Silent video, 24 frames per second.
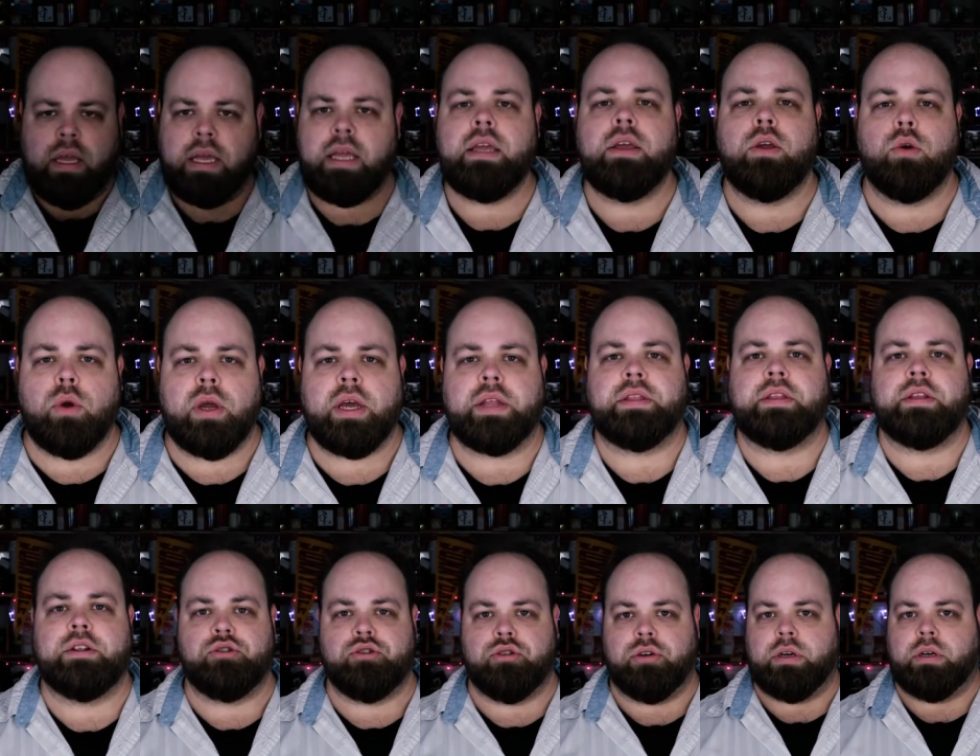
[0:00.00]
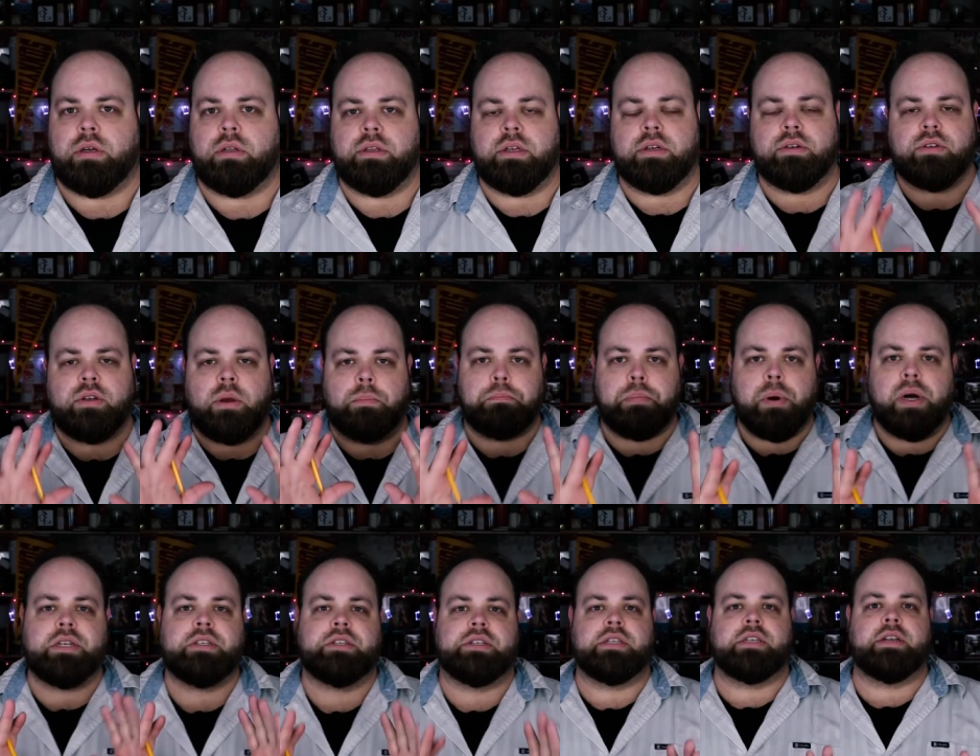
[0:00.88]
you get the drill. There's a
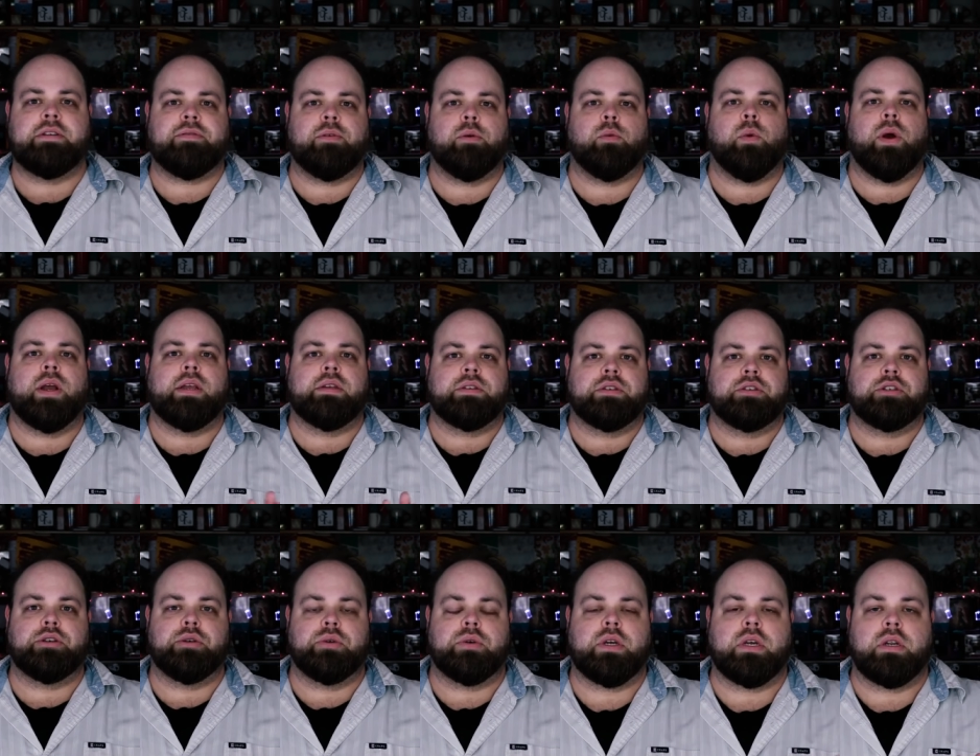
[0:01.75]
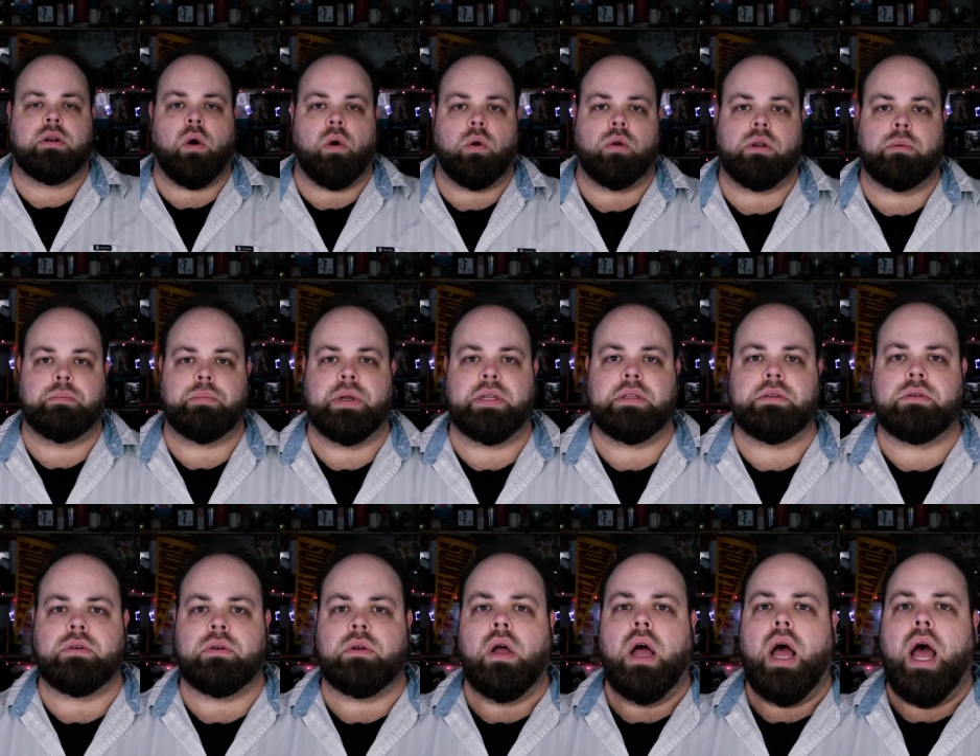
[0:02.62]
bunch of different ways that you can hold a
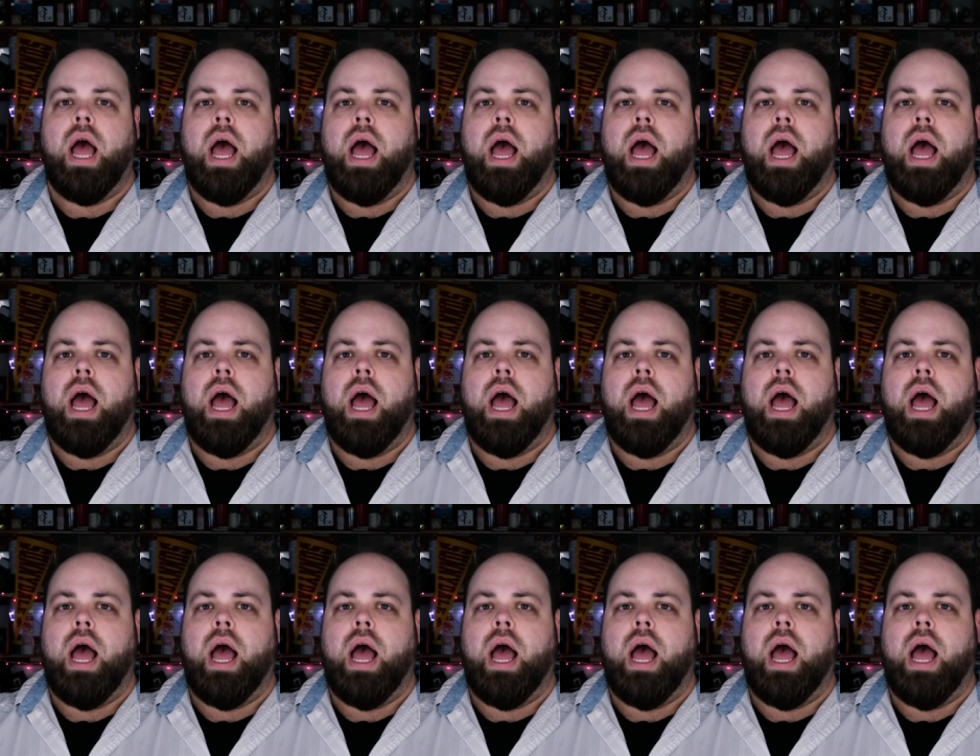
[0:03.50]
pencil,